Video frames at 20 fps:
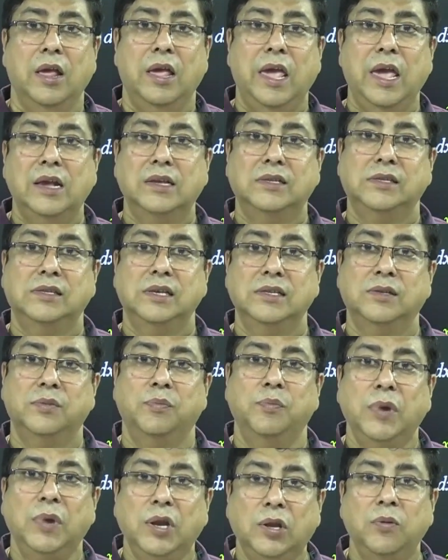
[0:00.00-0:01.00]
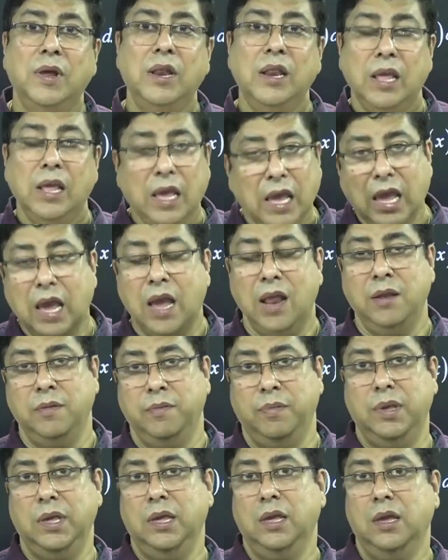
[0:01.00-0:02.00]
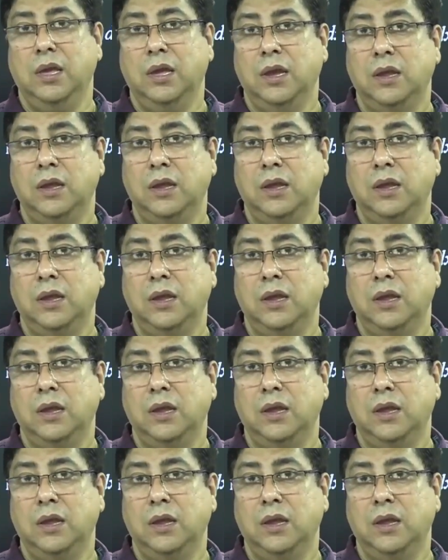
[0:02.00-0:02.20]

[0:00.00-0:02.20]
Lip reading: x is between a and b,